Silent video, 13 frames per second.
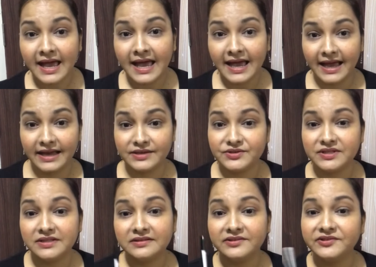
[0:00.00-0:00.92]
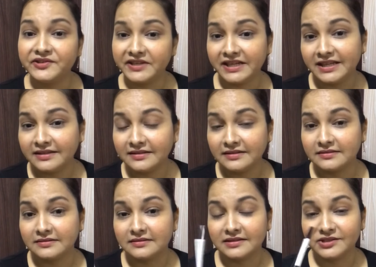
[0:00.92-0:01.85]
actually a green,
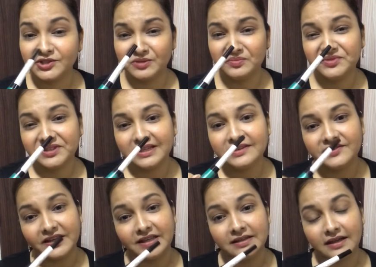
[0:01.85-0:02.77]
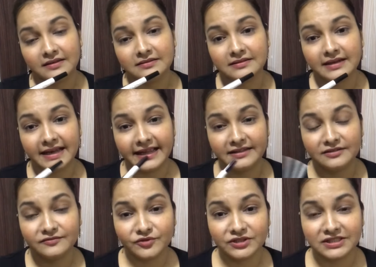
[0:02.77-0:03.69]
a shimmery green colored liner
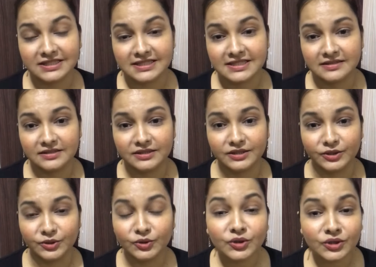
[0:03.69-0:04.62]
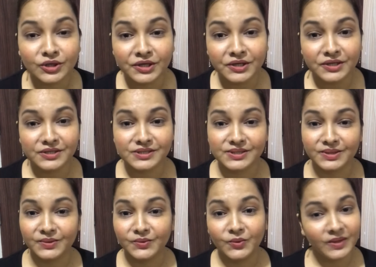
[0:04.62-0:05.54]
for this look.
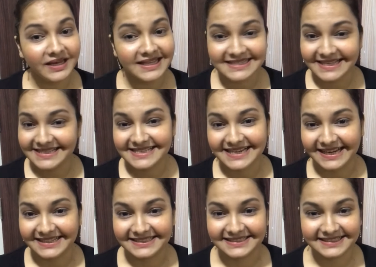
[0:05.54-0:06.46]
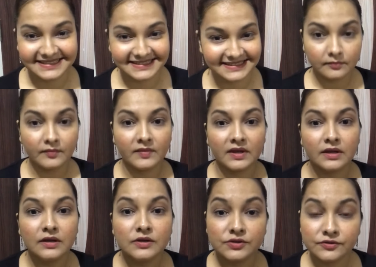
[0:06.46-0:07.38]
So let's get started.
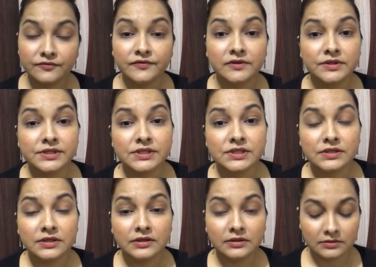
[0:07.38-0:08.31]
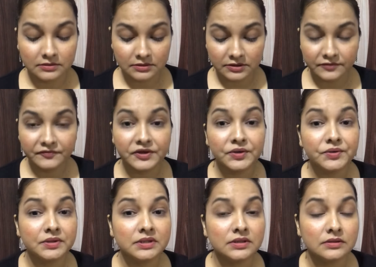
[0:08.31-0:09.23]
So first we're
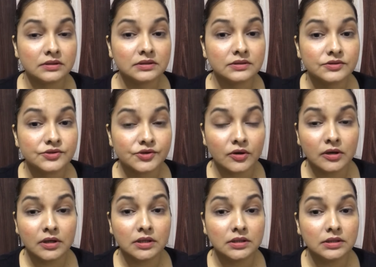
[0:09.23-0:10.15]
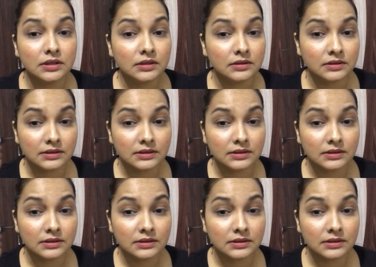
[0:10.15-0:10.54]
gonna draw a